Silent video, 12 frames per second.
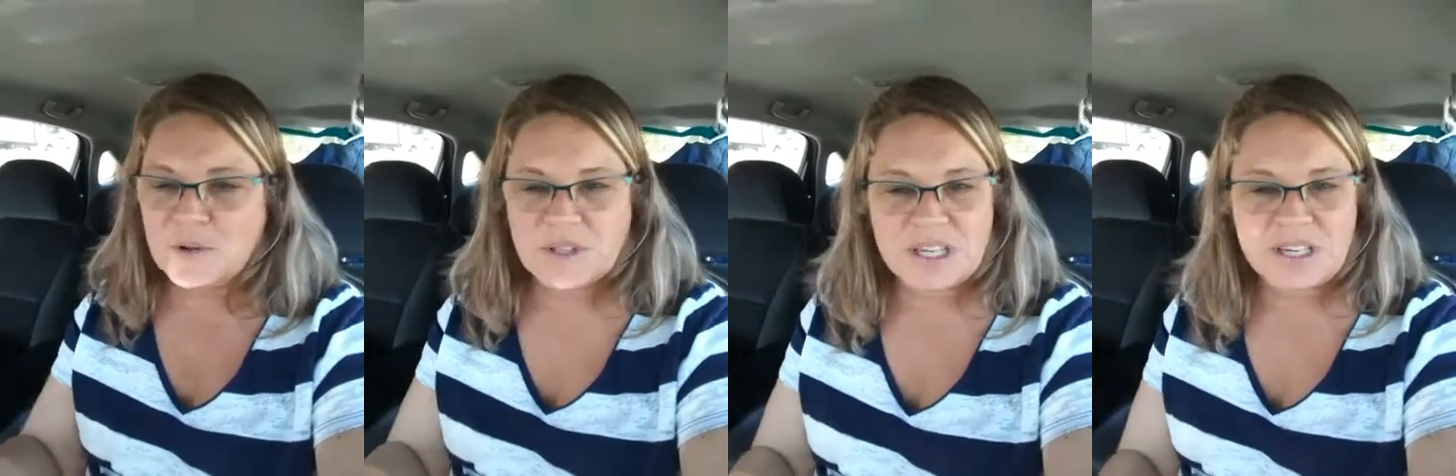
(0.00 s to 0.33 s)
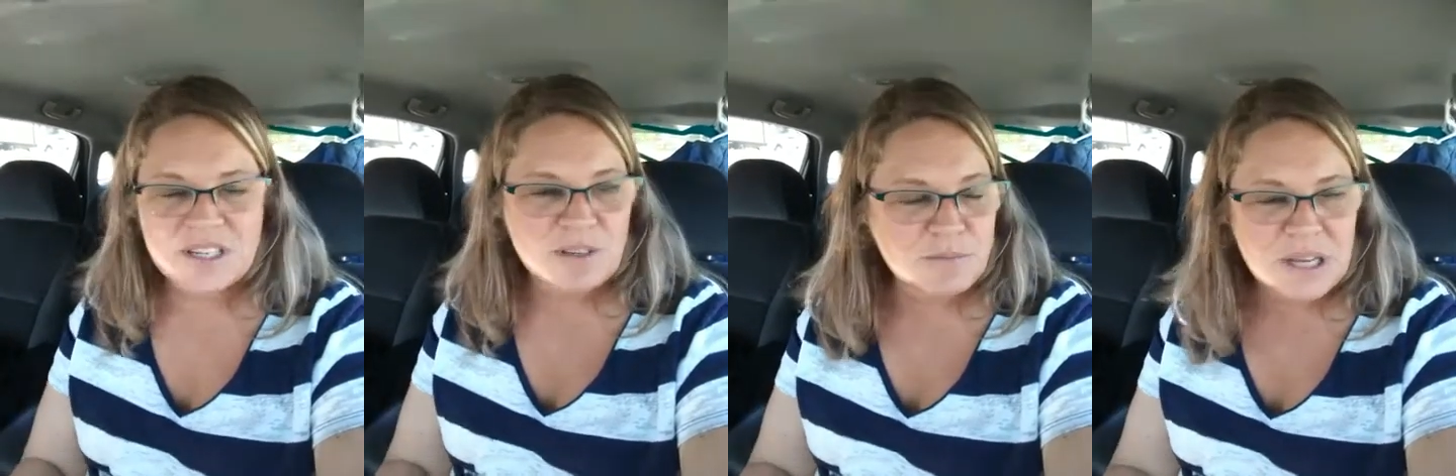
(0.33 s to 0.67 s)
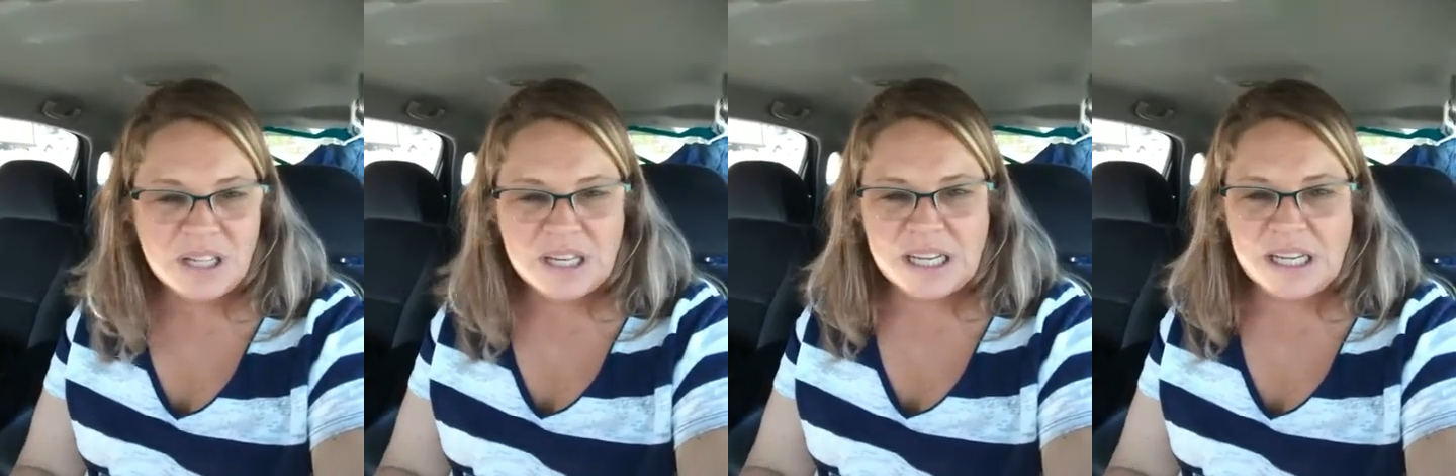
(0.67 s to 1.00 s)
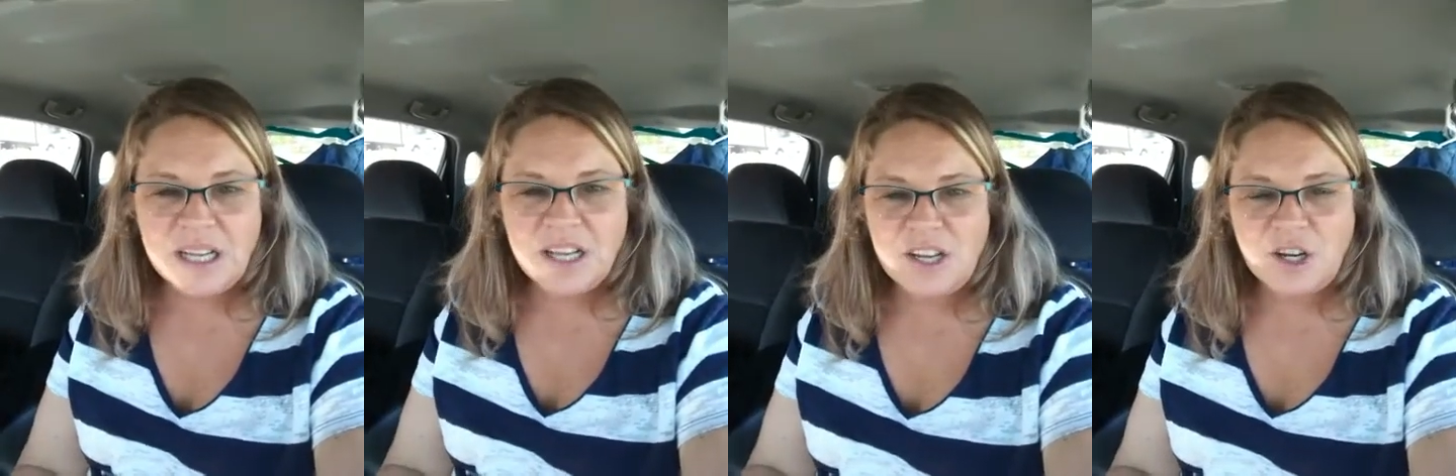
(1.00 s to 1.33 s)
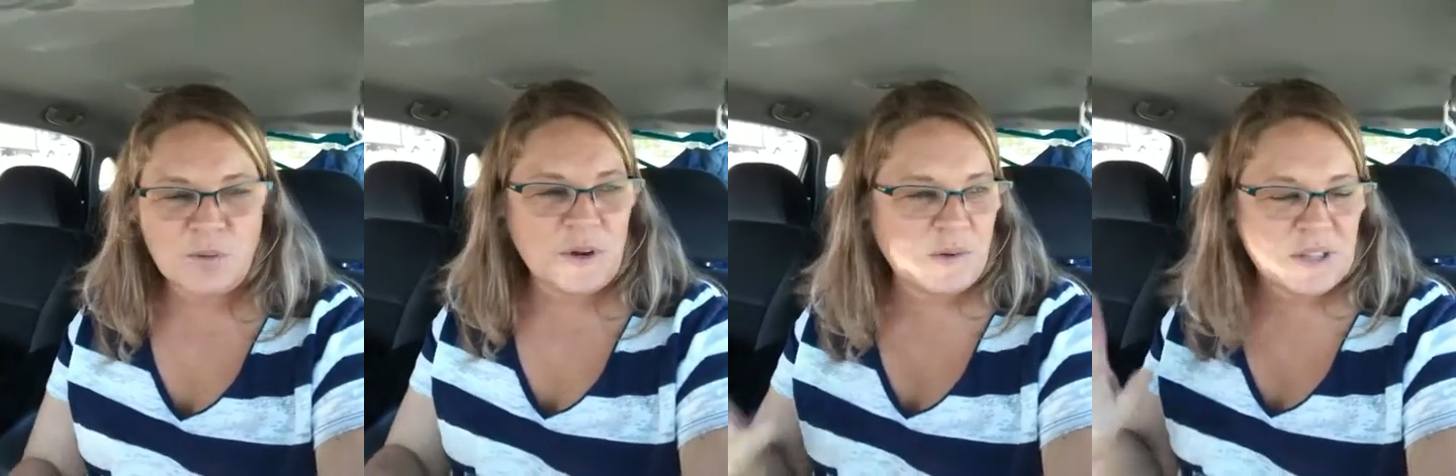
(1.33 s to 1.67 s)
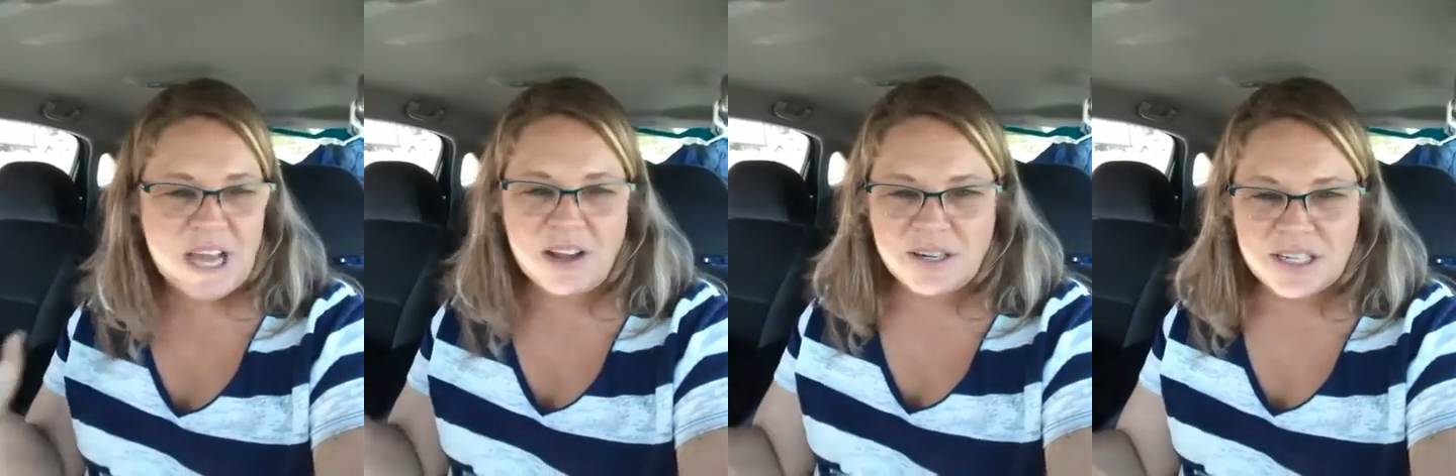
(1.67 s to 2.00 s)
a disability, nobody
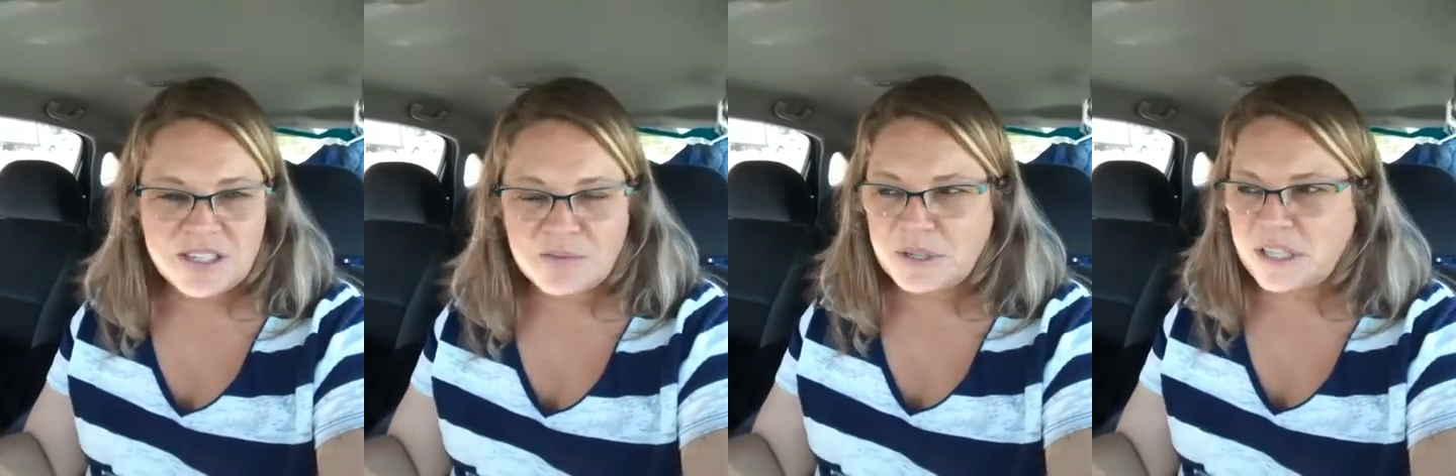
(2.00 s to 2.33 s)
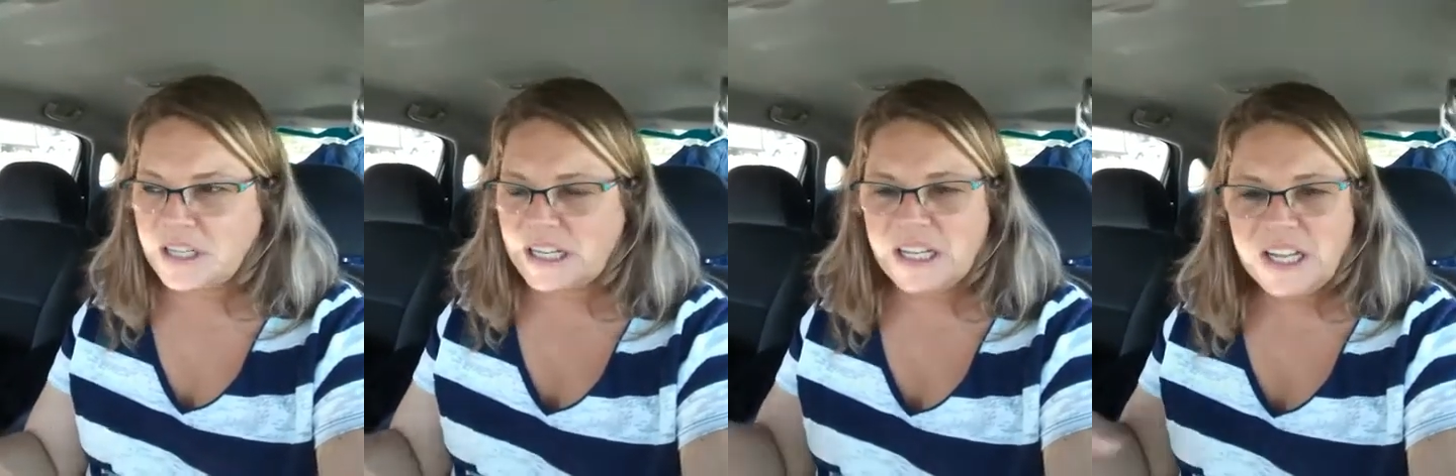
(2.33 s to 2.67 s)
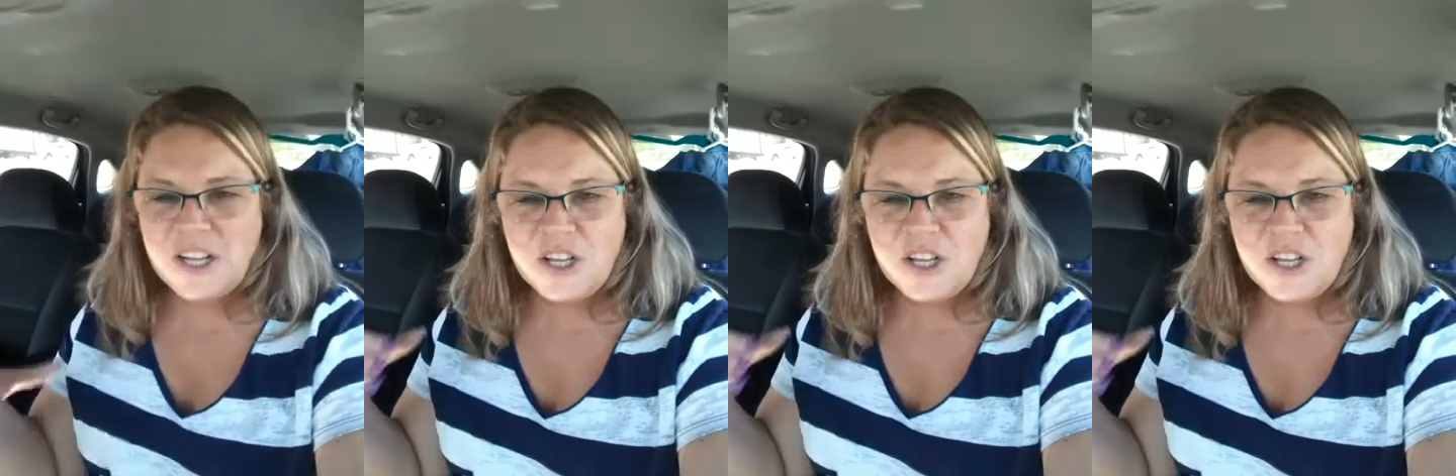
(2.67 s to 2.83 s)
without a disability.